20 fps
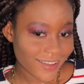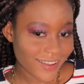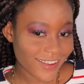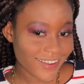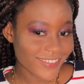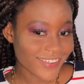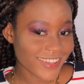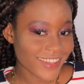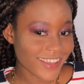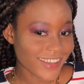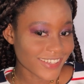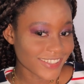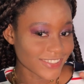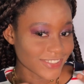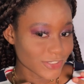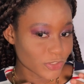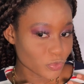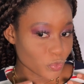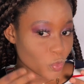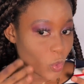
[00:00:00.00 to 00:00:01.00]
Over there,
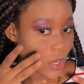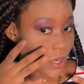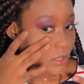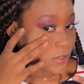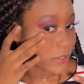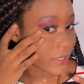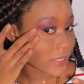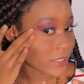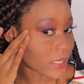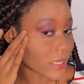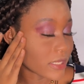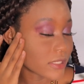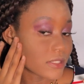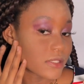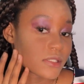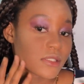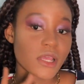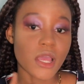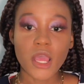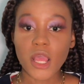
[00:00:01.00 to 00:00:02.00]
look at this.
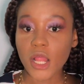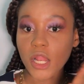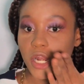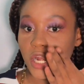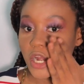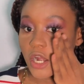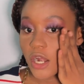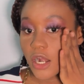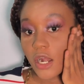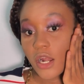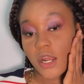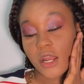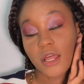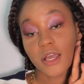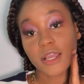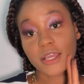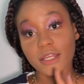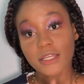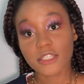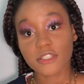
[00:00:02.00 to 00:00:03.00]

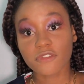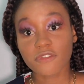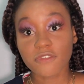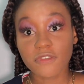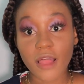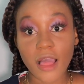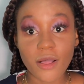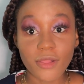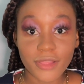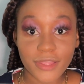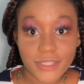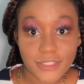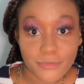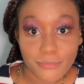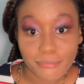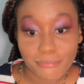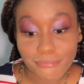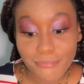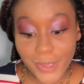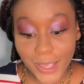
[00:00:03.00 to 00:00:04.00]
Look at this flawless
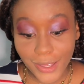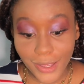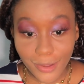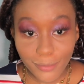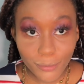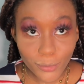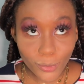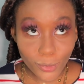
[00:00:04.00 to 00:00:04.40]
makeup